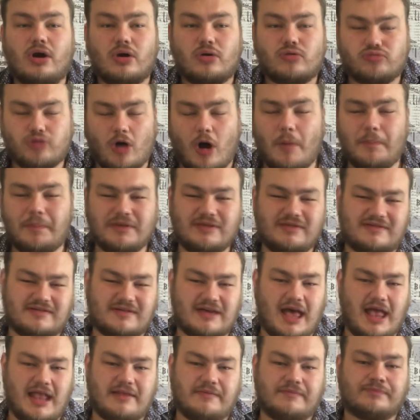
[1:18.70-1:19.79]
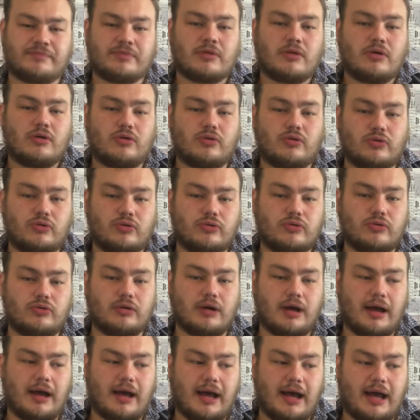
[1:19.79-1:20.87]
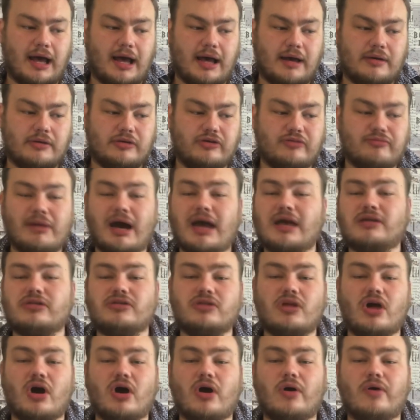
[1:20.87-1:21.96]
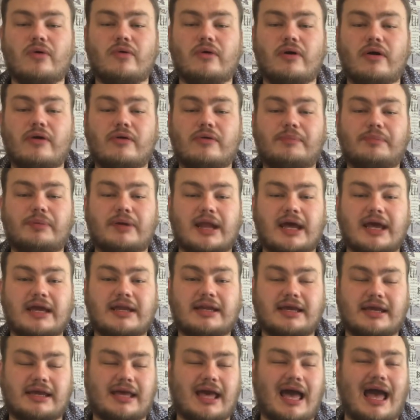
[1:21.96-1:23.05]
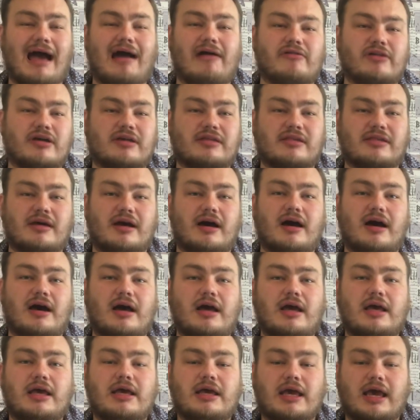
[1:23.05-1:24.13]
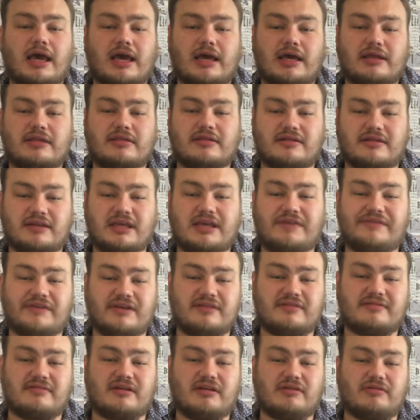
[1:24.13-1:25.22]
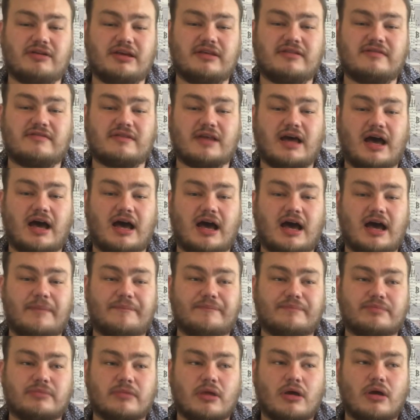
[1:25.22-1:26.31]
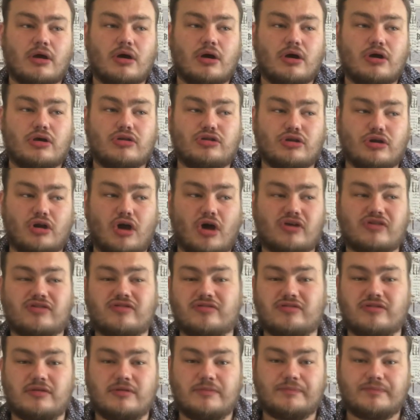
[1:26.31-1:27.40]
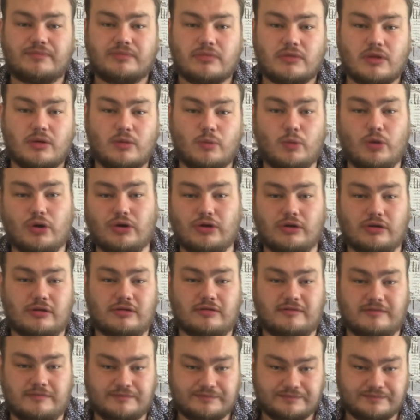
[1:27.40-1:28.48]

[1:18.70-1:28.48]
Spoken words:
Robinson, who you might know played a character in the TV series The Lost World.